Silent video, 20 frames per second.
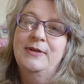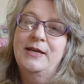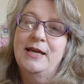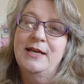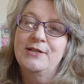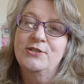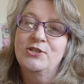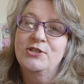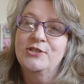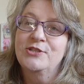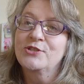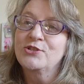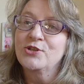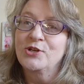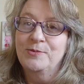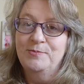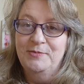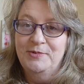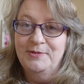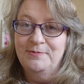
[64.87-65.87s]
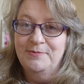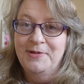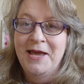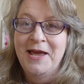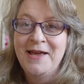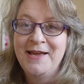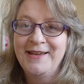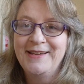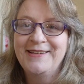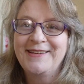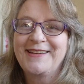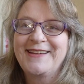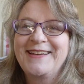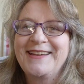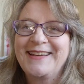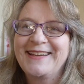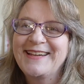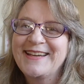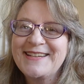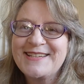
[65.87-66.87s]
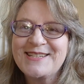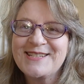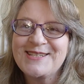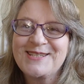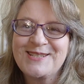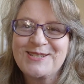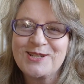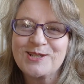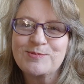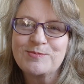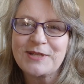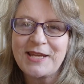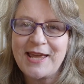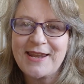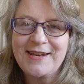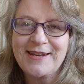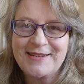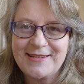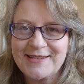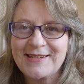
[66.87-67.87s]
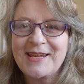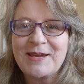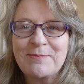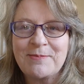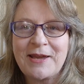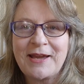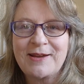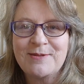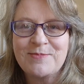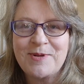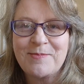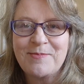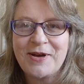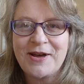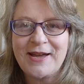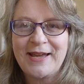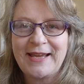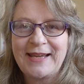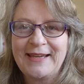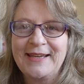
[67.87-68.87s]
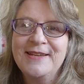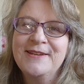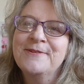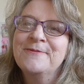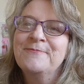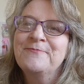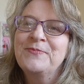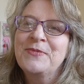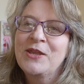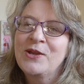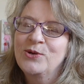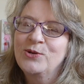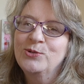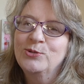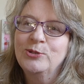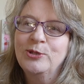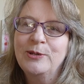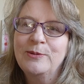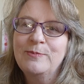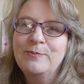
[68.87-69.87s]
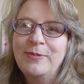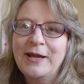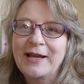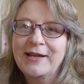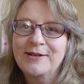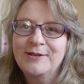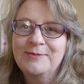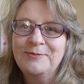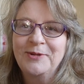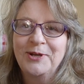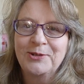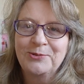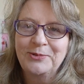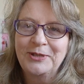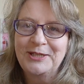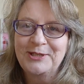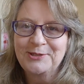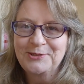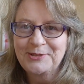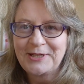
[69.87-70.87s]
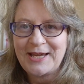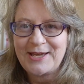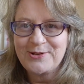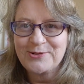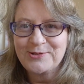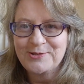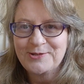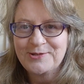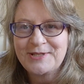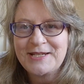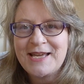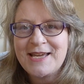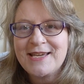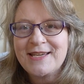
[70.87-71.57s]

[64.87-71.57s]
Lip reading: I just stopped. I just stopped and I didn't get back on my bike or back on my wheel at all.